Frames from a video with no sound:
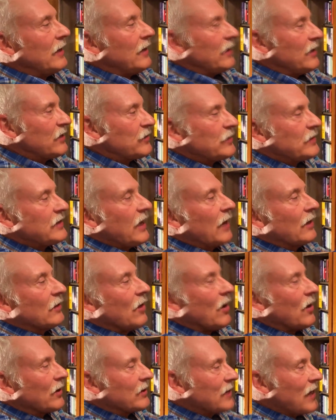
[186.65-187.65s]
This would take a
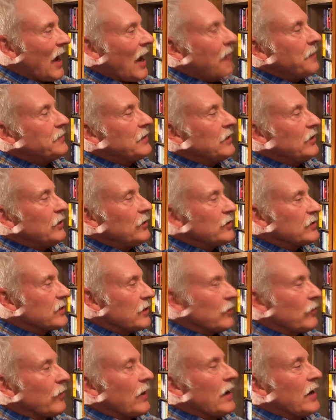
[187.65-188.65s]
long time to use
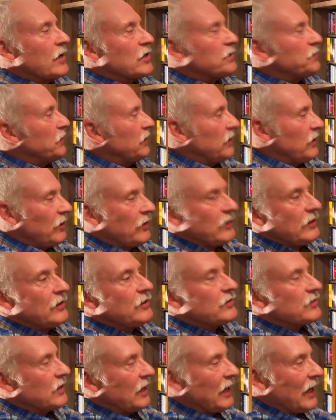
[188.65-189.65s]
a wrench, but you could
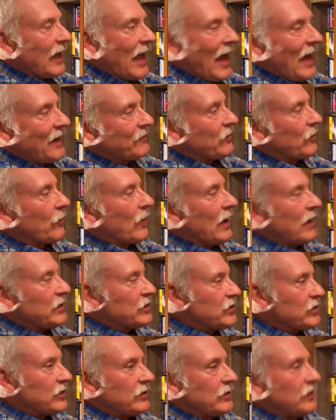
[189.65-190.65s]
use any kind of a
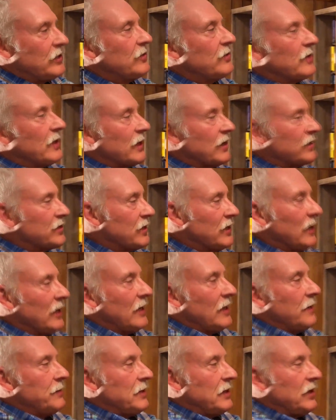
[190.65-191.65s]
wrench to do this.
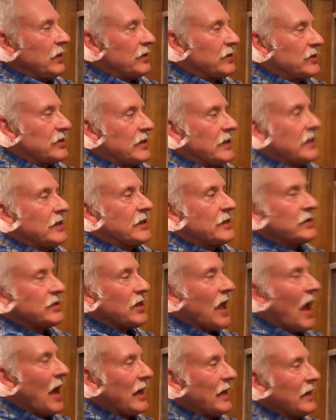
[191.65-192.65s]
So you can see this
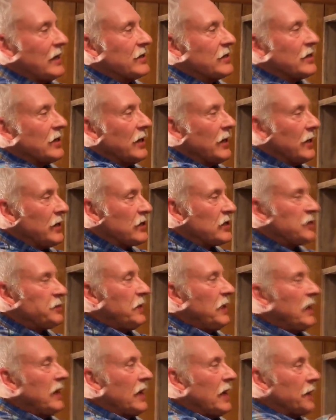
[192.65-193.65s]
socket is
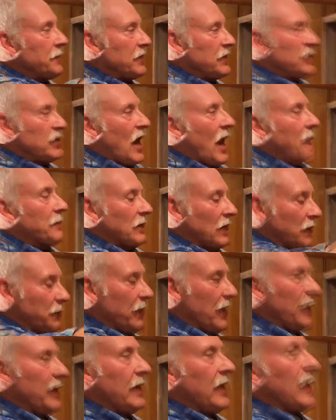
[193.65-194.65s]
speeding up the job a little
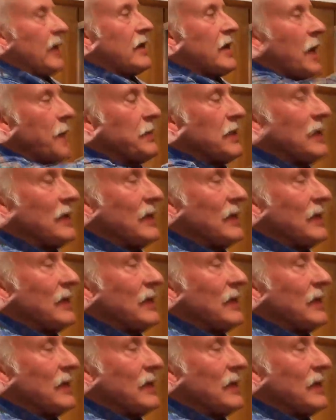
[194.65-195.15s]
bit. I'm going to